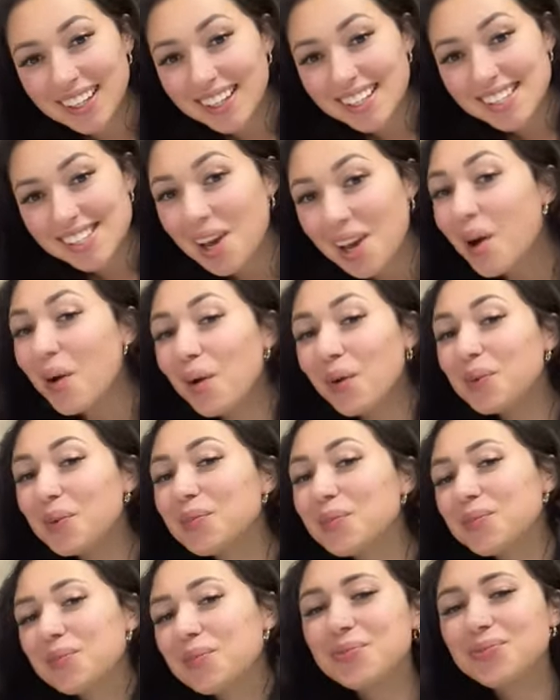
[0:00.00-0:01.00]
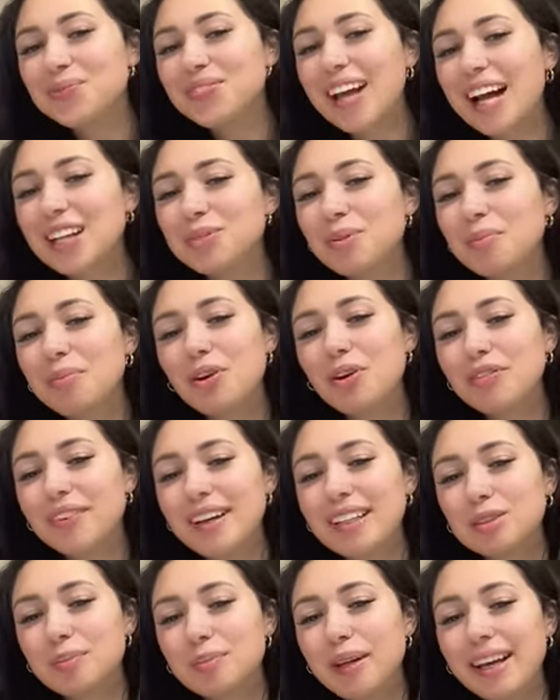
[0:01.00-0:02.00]
So that's what
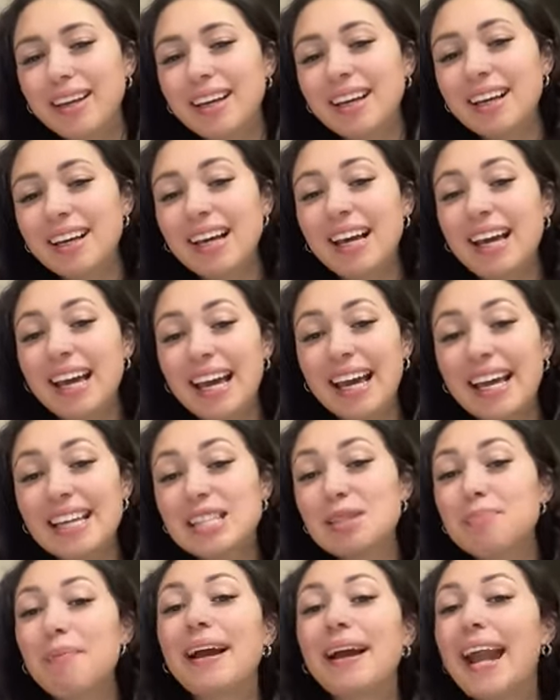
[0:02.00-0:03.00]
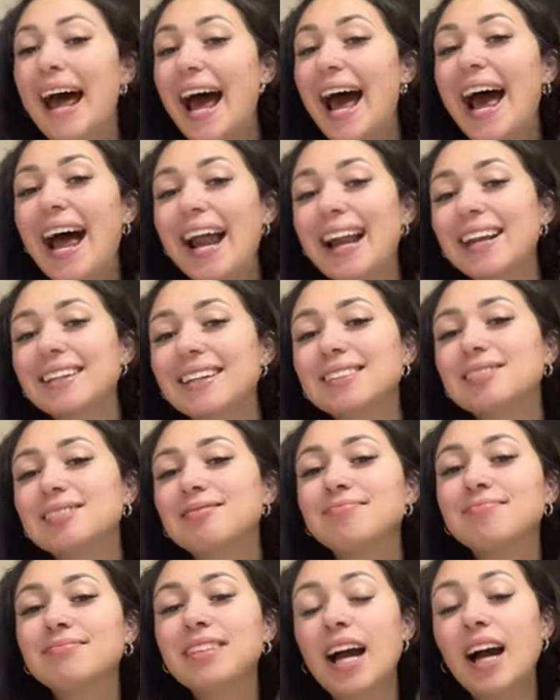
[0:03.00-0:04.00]
motivates me. It's my dad.
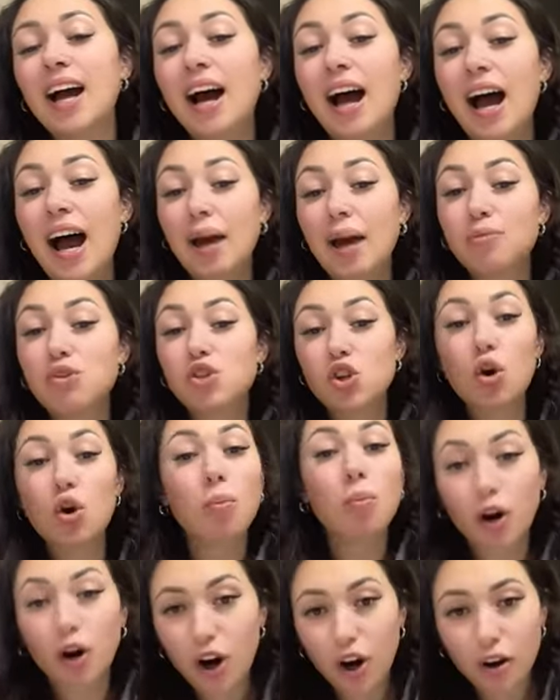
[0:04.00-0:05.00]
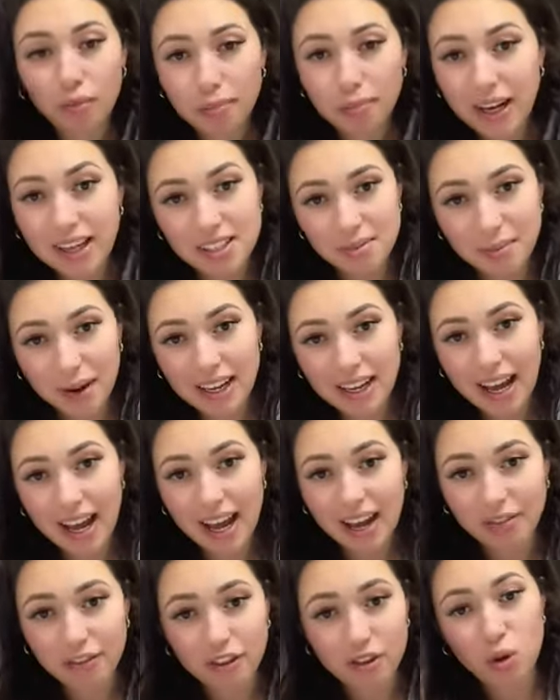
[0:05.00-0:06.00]
I'm sober because of my
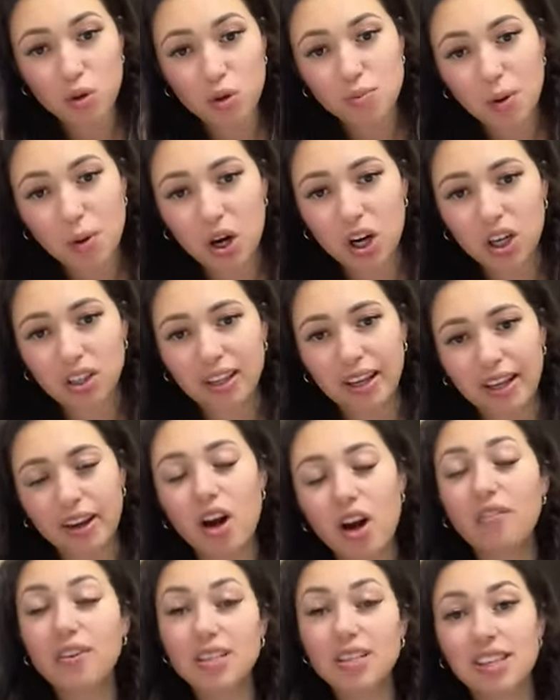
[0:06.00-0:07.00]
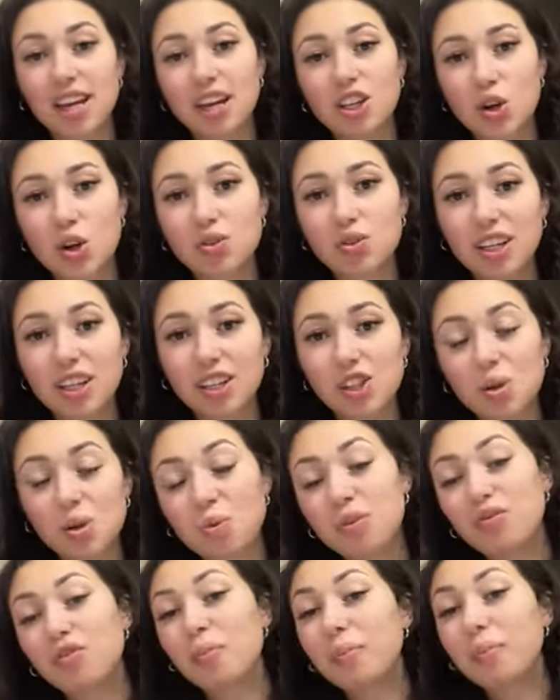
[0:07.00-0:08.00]
dad for the most part. Like, obviously I chose to get sober
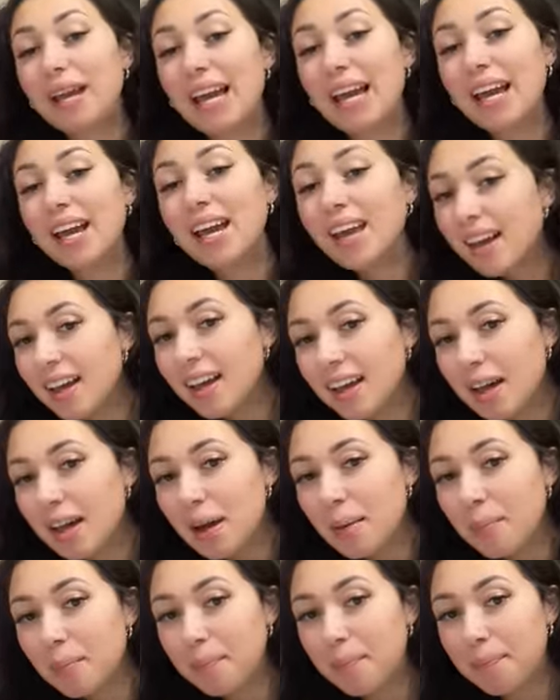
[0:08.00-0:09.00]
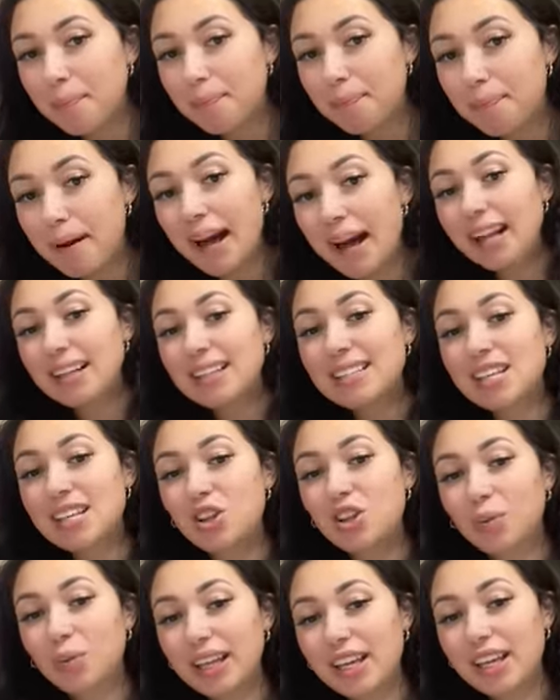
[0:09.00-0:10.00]
for me, but the
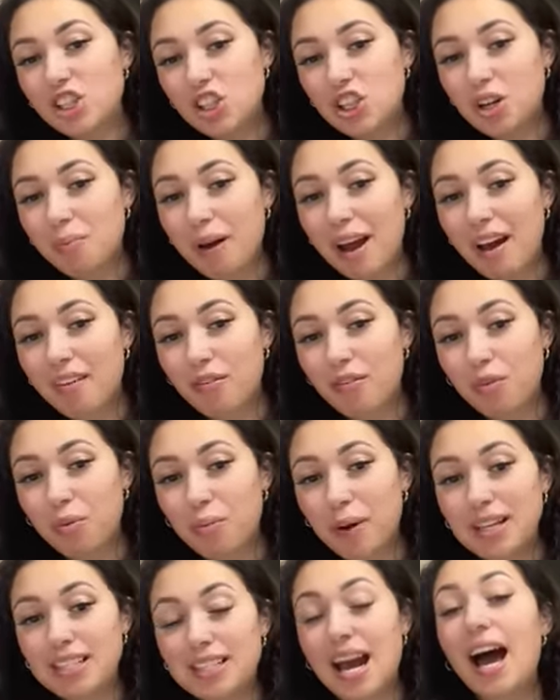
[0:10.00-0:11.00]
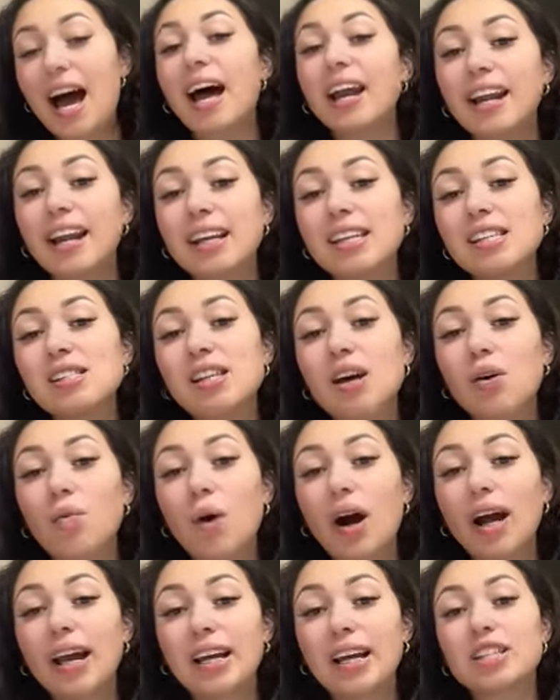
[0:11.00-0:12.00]
relationship I have with my dad is
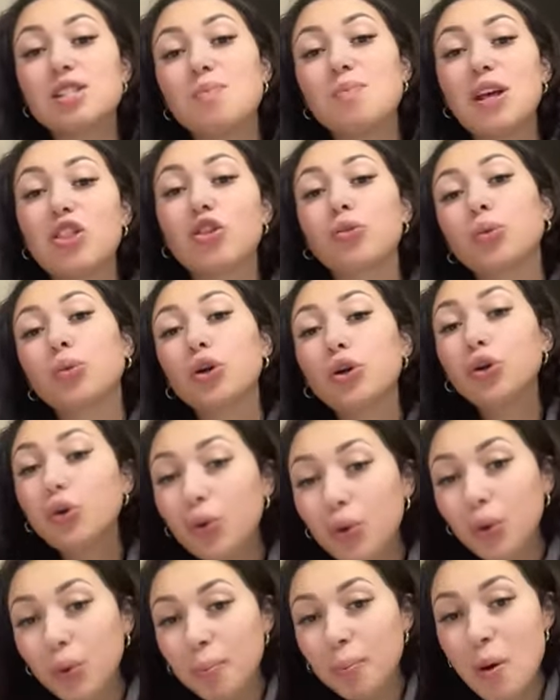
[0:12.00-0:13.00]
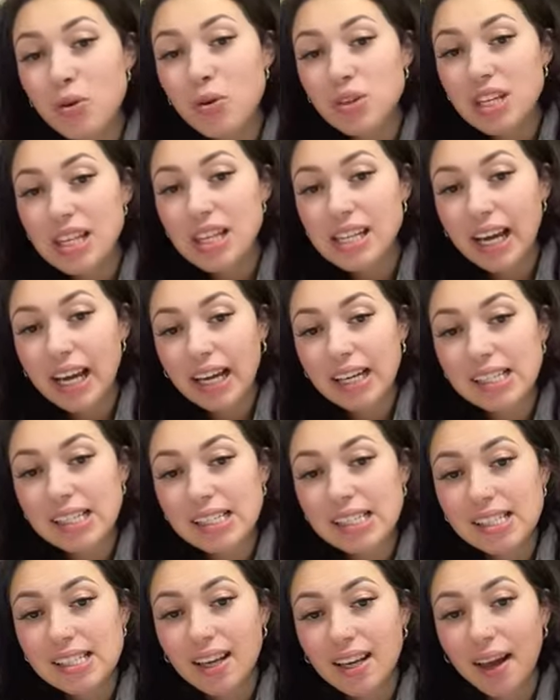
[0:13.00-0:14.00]
what gets me through most of the
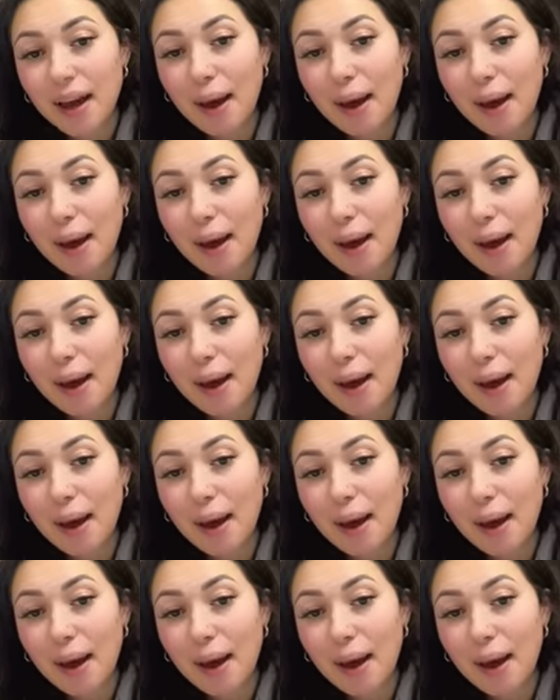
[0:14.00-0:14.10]
days.